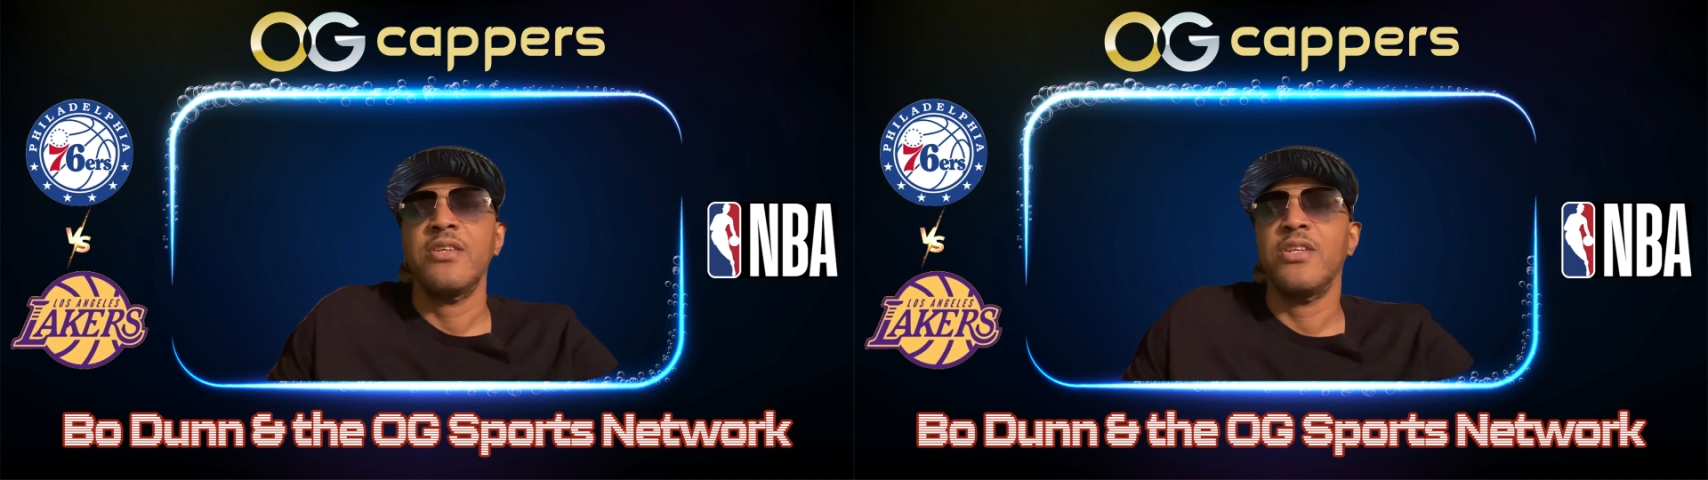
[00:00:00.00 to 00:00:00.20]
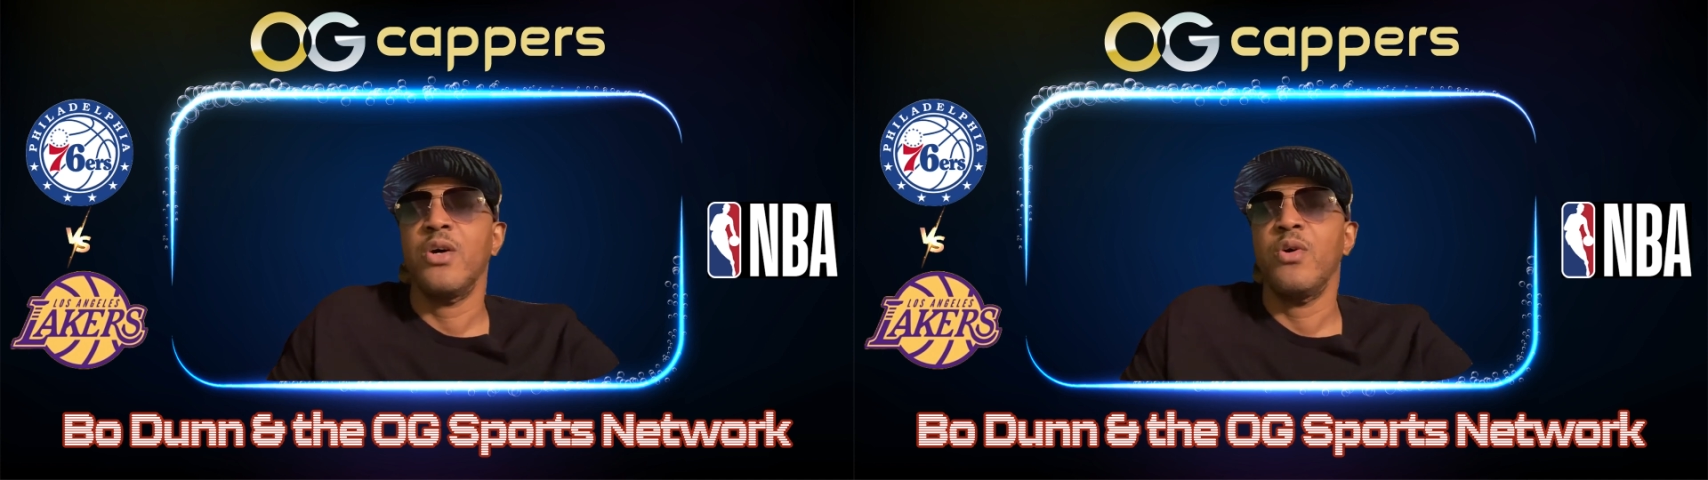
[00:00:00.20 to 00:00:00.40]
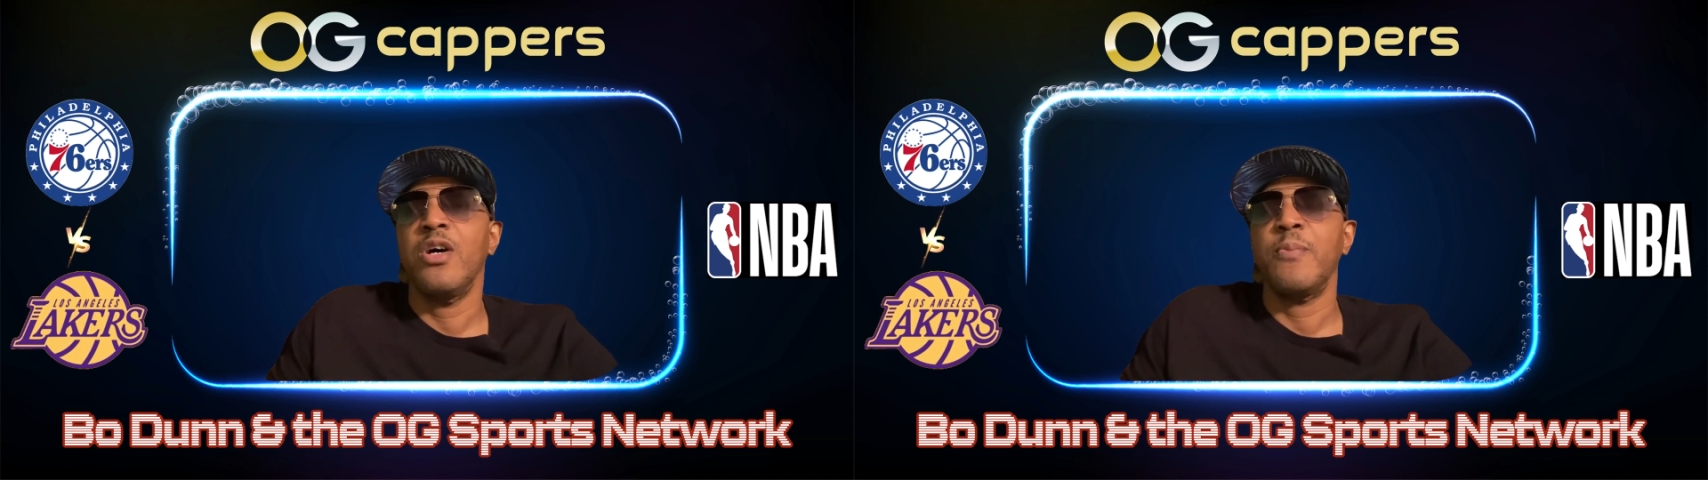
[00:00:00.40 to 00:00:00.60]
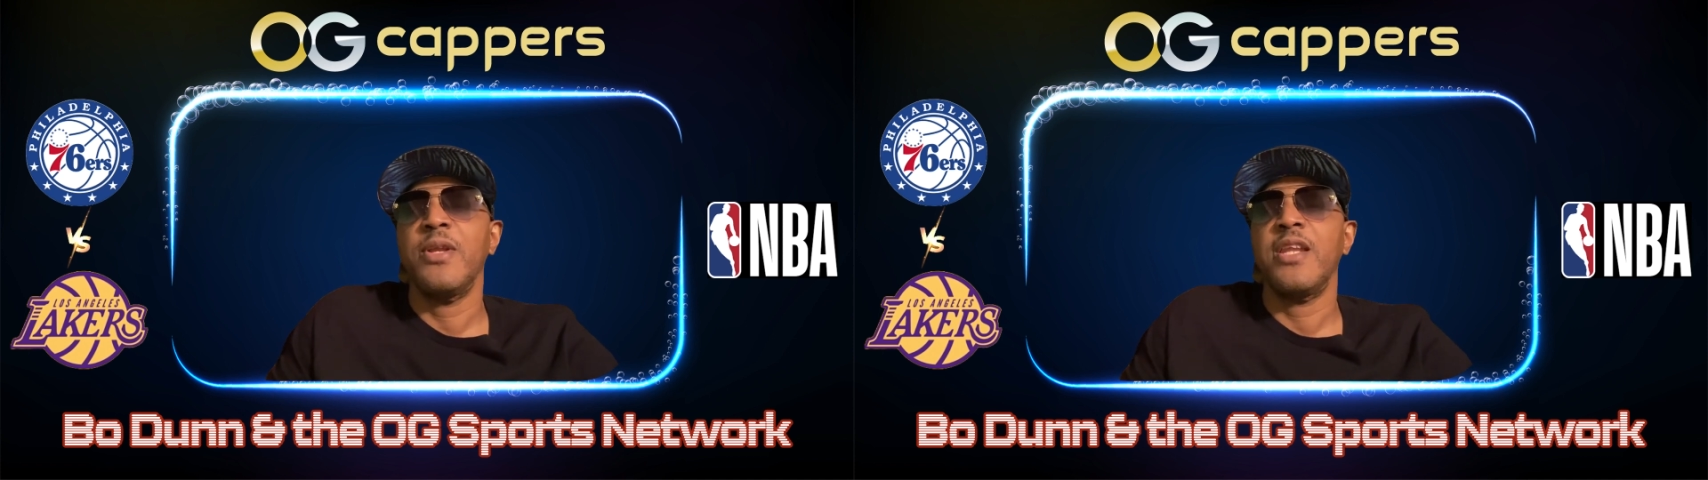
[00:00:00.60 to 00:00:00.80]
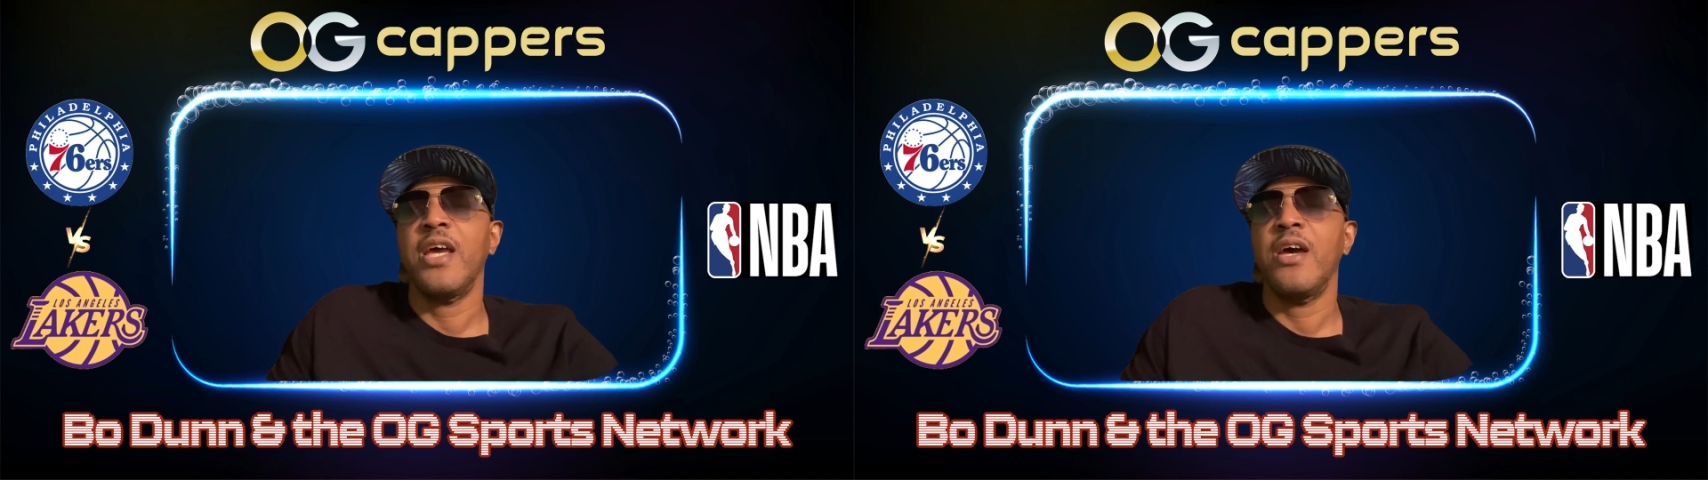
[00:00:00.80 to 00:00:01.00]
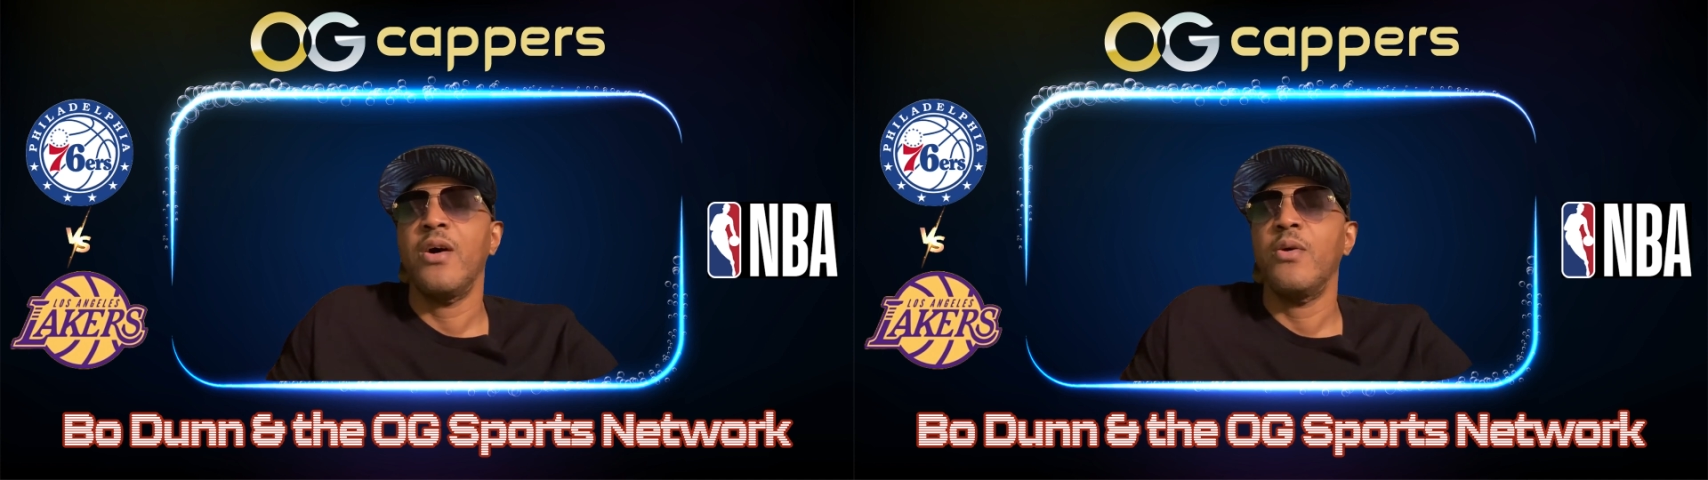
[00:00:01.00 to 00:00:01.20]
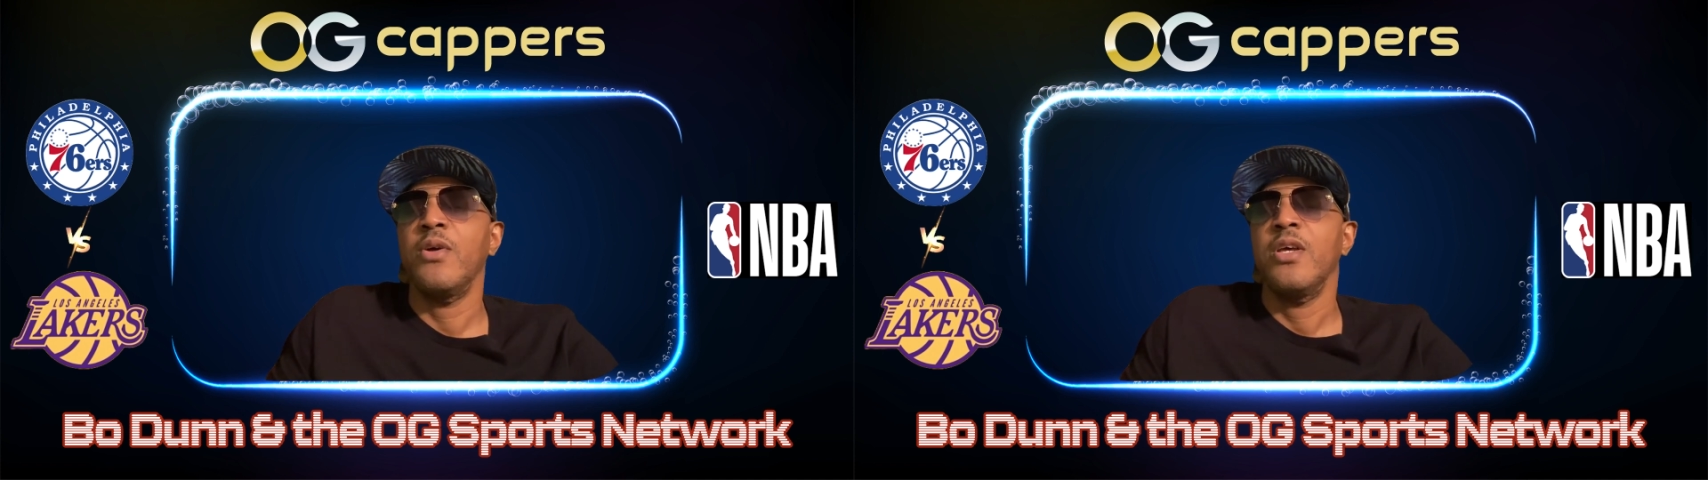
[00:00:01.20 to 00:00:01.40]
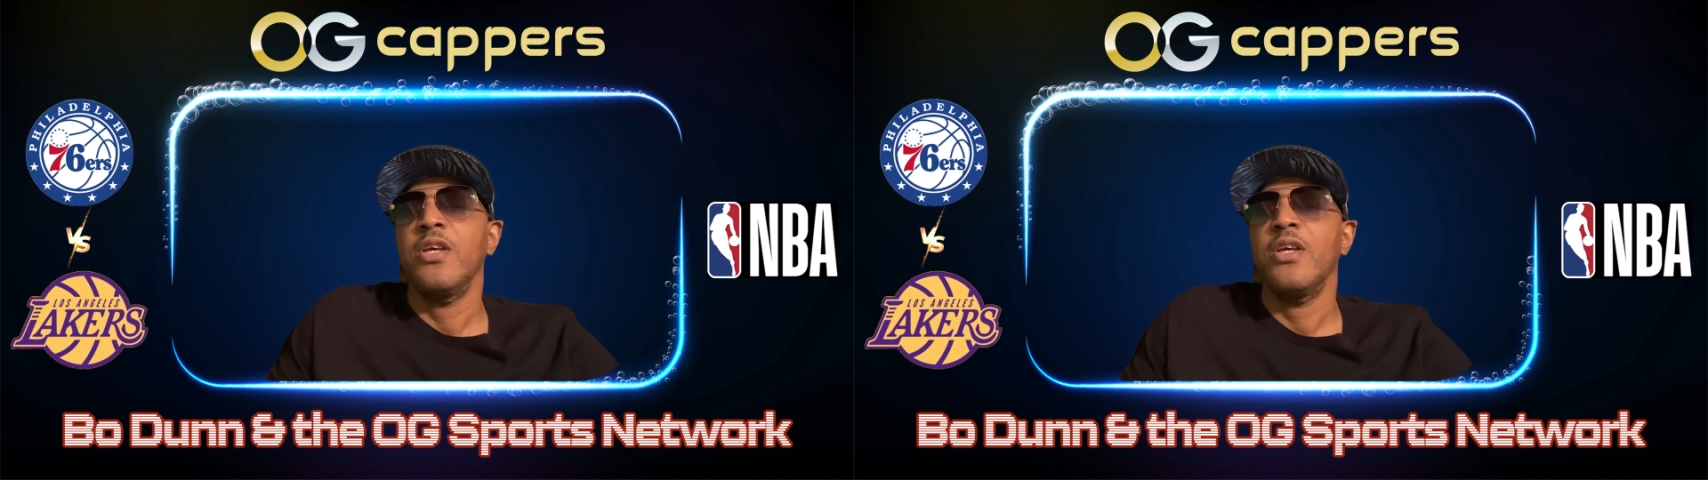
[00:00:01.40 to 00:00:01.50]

you know, up and down.